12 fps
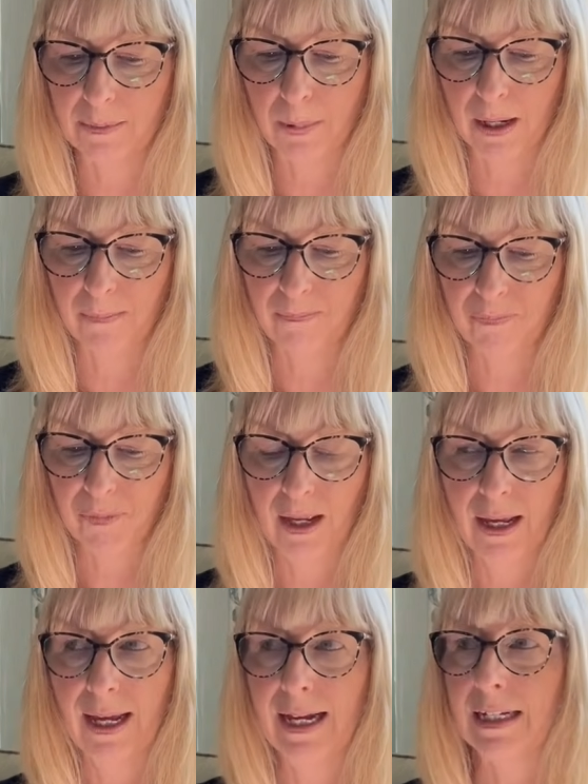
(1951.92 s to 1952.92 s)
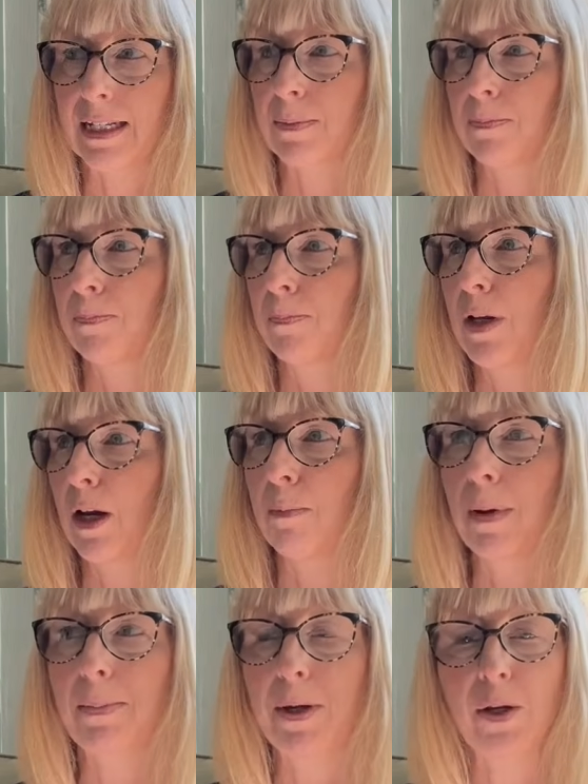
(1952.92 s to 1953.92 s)
But it just, you know,
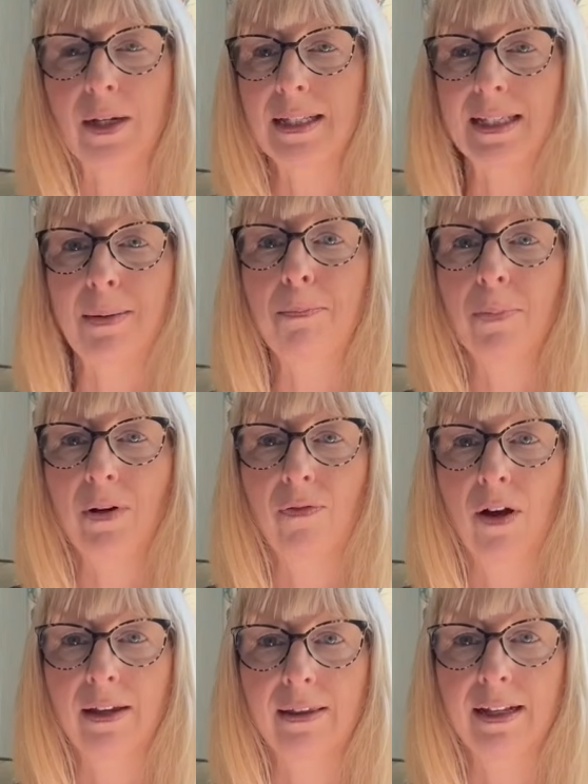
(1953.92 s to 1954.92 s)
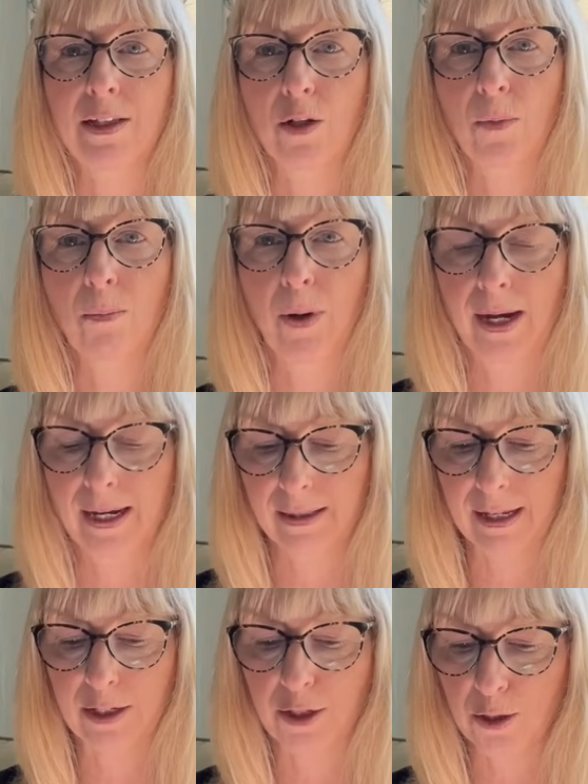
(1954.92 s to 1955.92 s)
maybe you could simplify things, stop buying
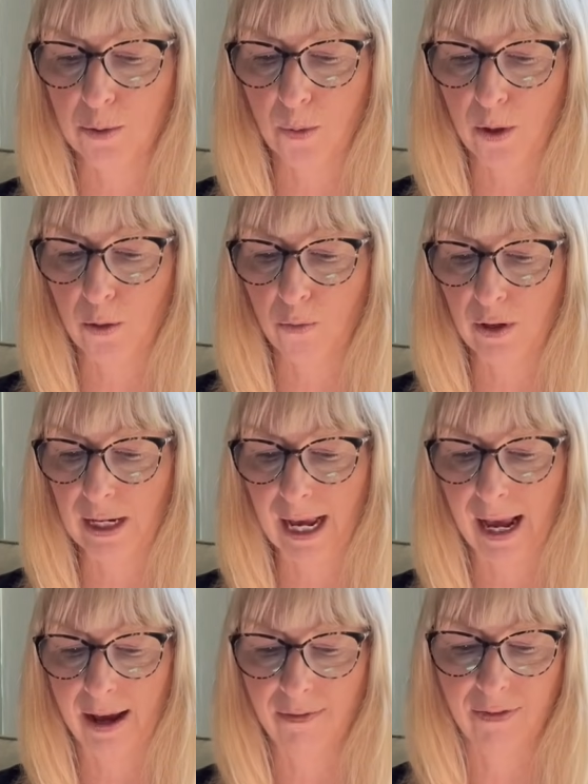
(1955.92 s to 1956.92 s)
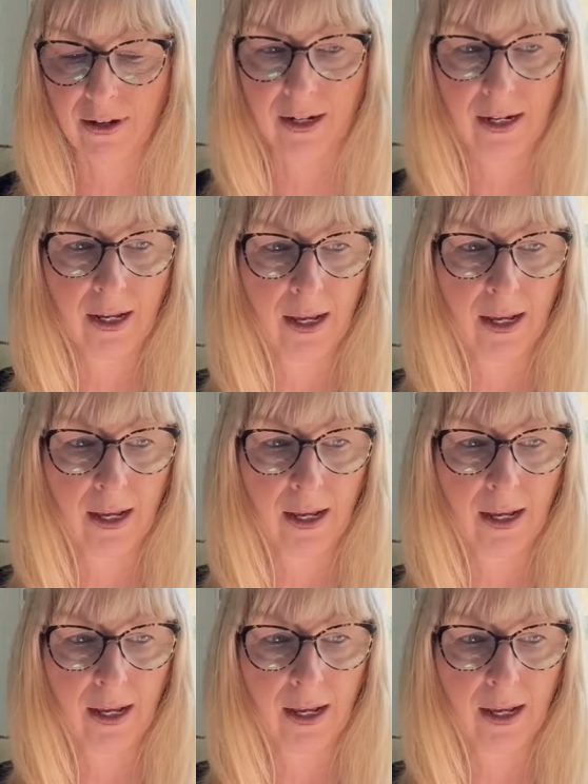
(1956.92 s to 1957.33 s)
things, use what you already have and